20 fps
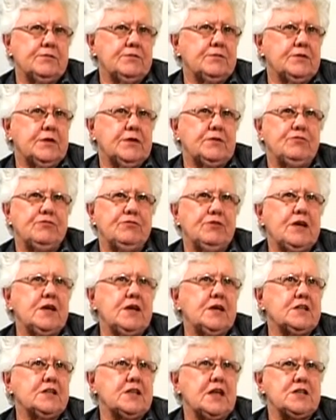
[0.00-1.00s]
a
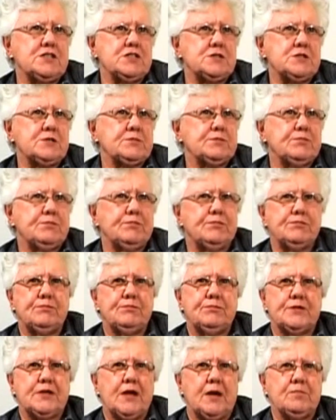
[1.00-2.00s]
finger touch
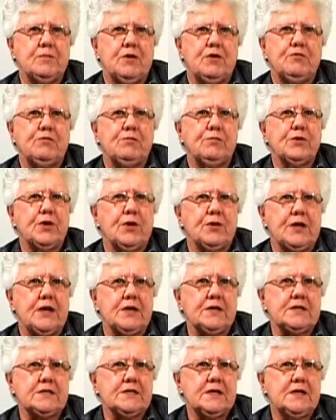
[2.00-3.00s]
type of
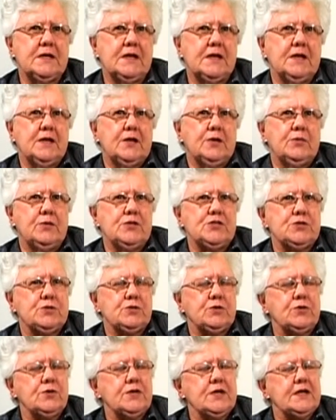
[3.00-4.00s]
product, which you
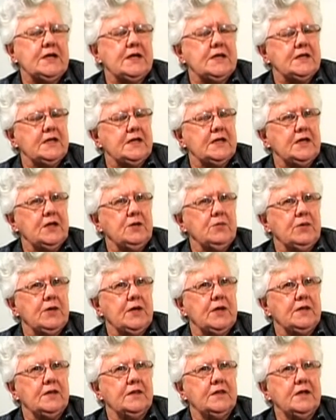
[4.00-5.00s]
couldn't get
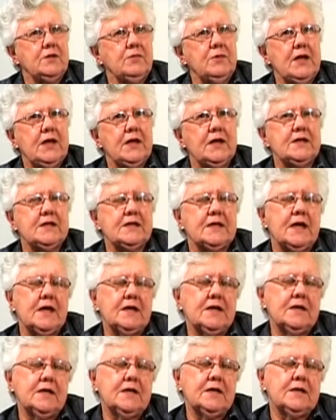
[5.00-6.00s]
anywhere. And then we had
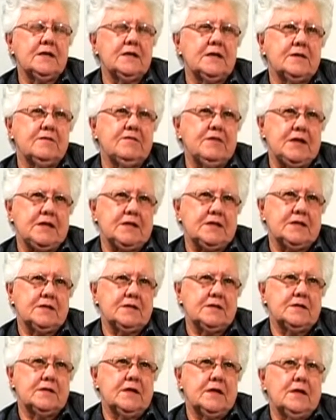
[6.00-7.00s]
Dan de Wet,
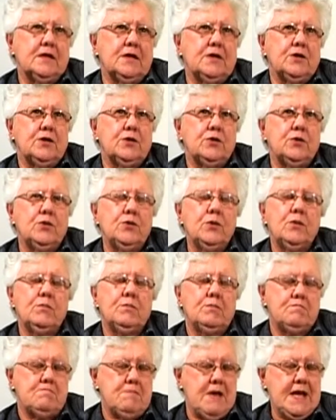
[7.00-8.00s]
who
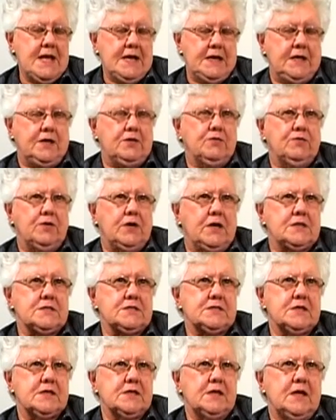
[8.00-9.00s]
made it for
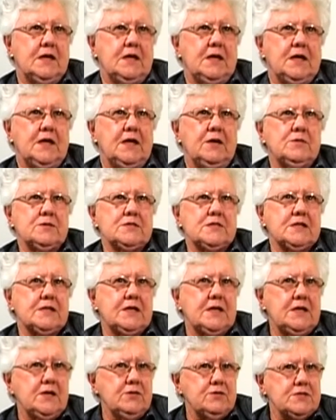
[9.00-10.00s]
us. He was an
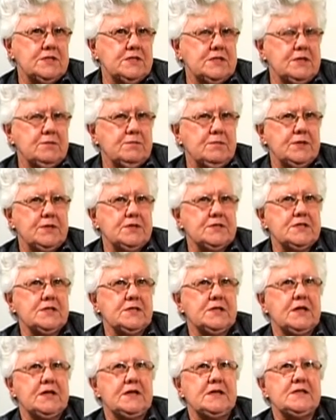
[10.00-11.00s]
interesting
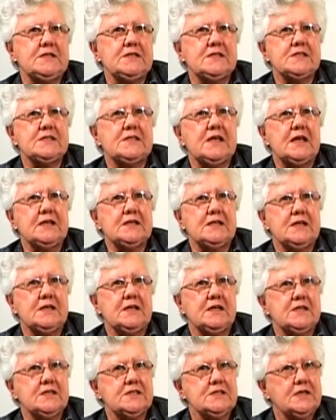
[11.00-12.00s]
person. He sat
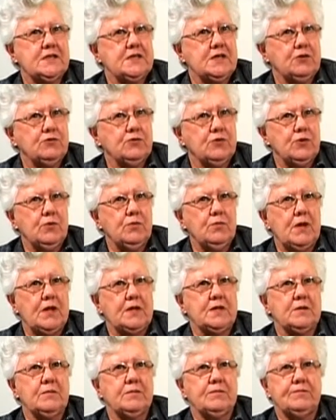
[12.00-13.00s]
in his little room
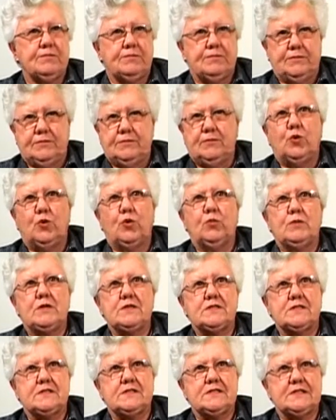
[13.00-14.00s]
at
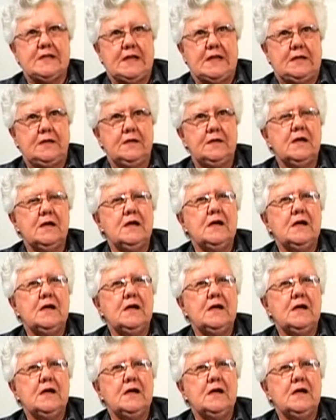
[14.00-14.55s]
almost the cellar,